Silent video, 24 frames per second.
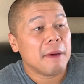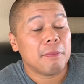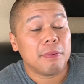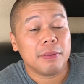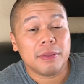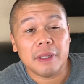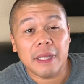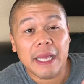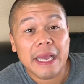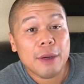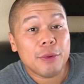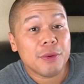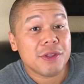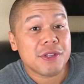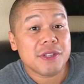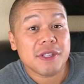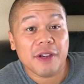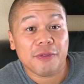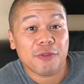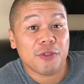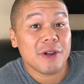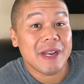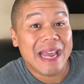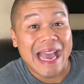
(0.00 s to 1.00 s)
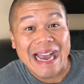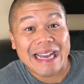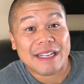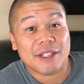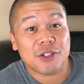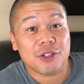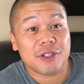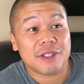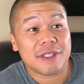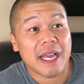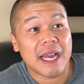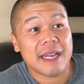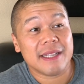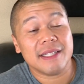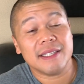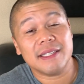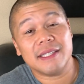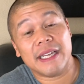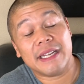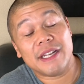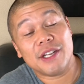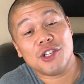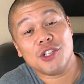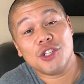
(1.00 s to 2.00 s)
play with different exercises
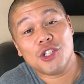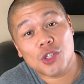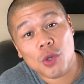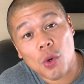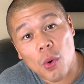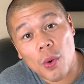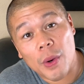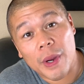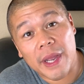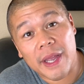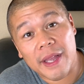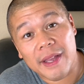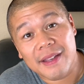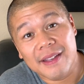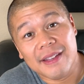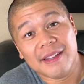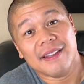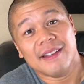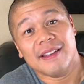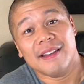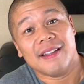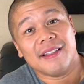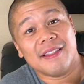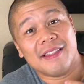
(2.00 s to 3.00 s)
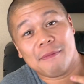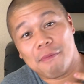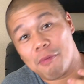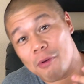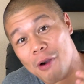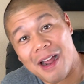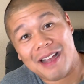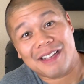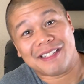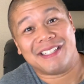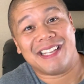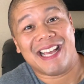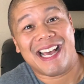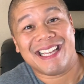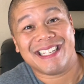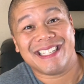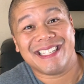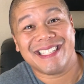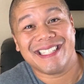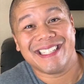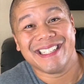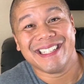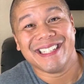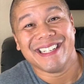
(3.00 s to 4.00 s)
and enjoy the
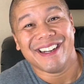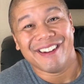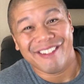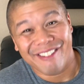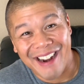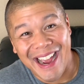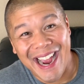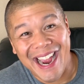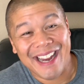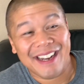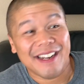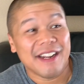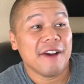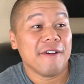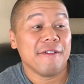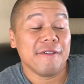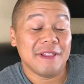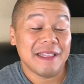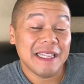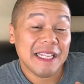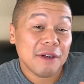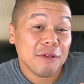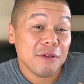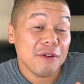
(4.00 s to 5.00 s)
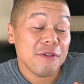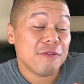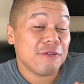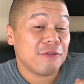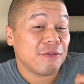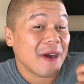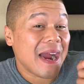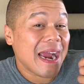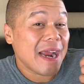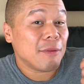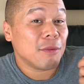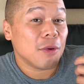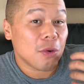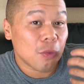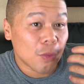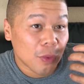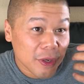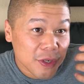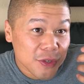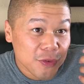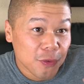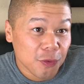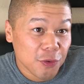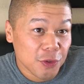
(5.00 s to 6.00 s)
process, right? Literally find what
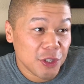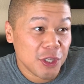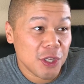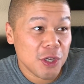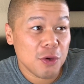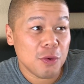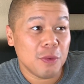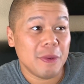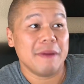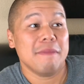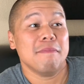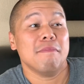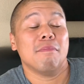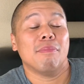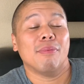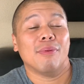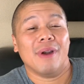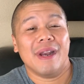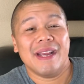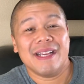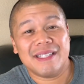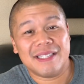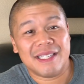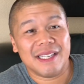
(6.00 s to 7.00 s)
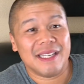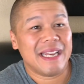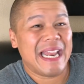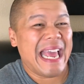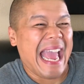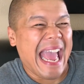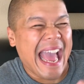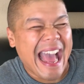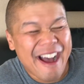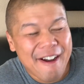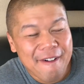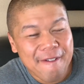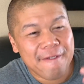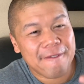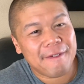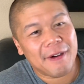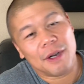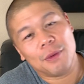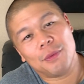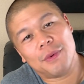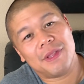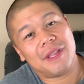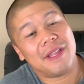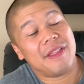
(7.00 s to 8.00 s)
works for you, embrace it, have
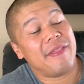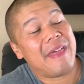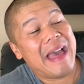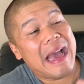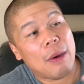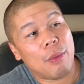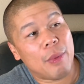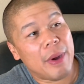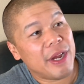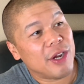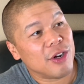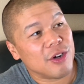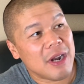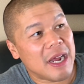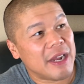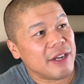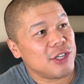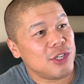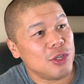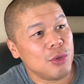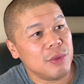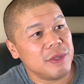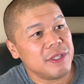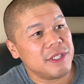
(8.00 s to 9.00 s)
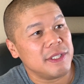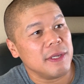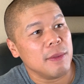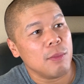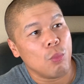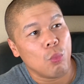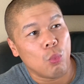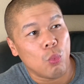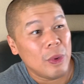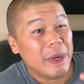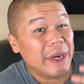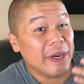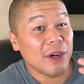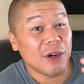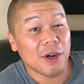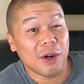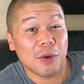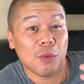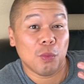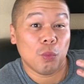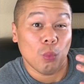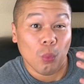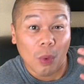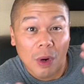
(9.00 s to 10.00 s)
fun with it. That way you're not doing some
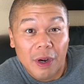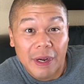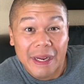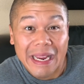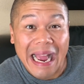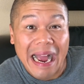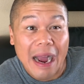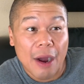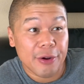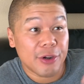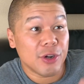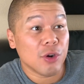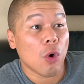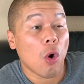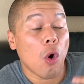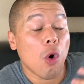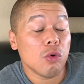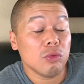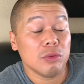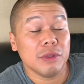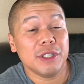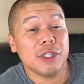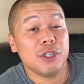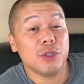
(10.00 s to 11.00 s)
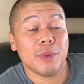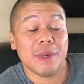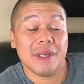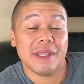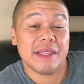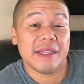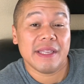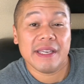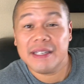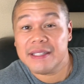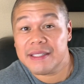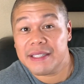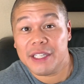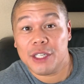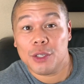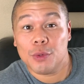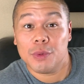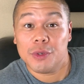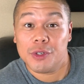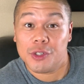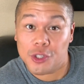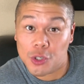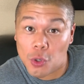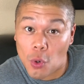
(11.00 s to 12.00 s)
weird workout. You're only doing things that you
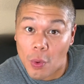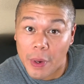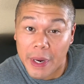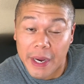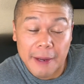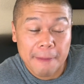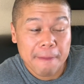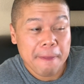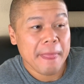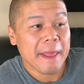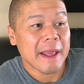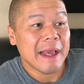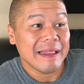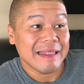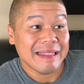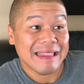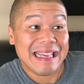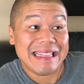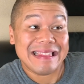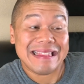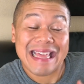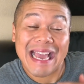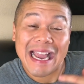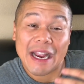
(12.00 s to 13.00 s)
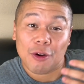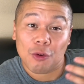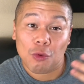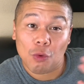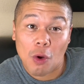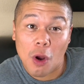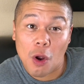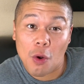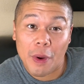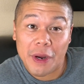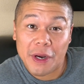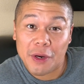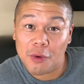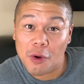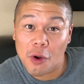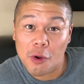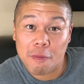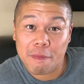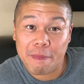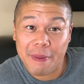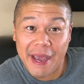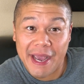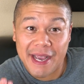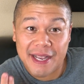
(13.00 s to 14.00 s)
enjoy. Let that grow at your
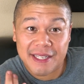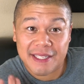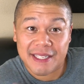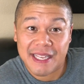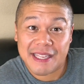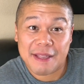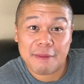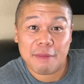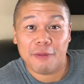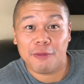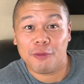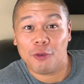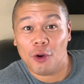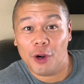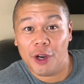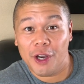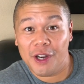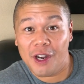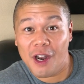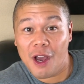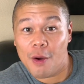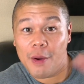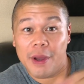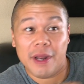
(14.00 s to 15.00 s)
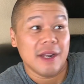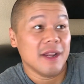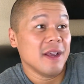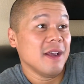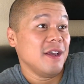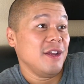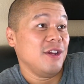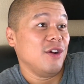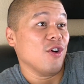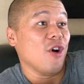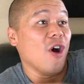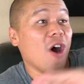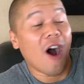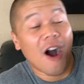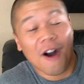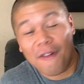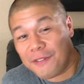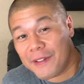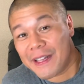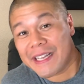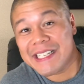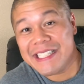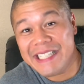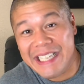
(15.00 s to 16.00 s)
own pace. And then before you know it, you're
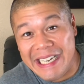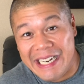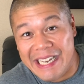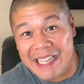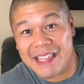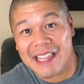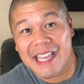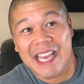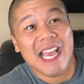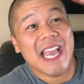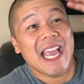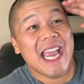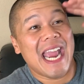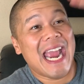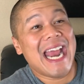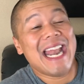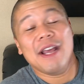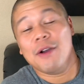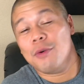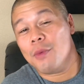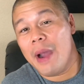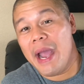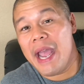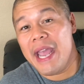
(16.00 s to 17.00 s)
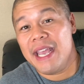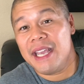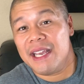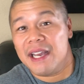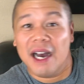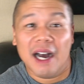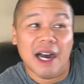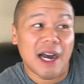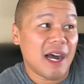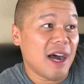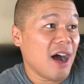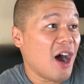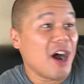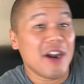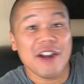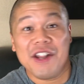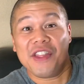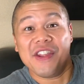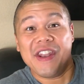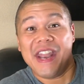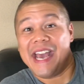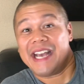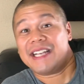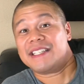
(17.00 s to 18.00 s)
off like a zenith. Anyway, on to
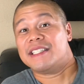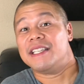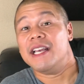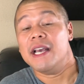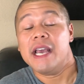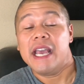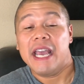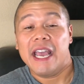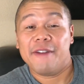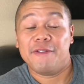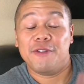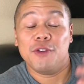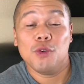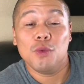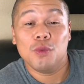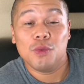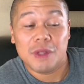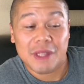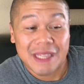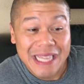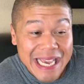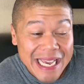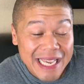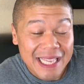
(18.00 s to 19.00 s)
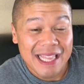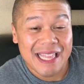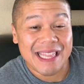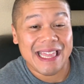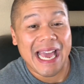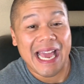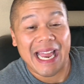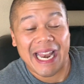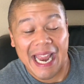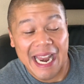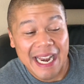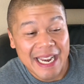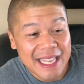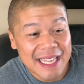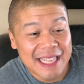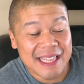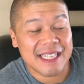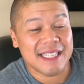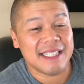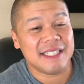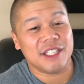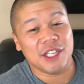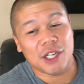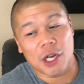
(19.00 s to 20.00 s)
the next. If you think that any of
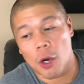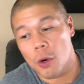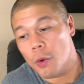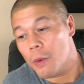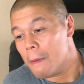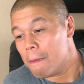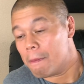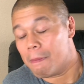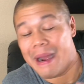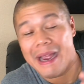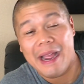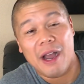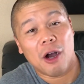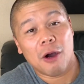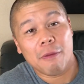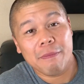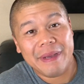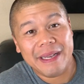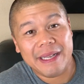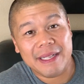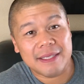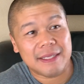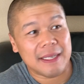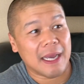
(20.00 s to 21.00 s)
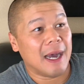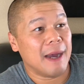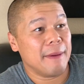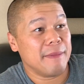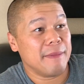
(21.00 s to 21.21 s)
this, by all means,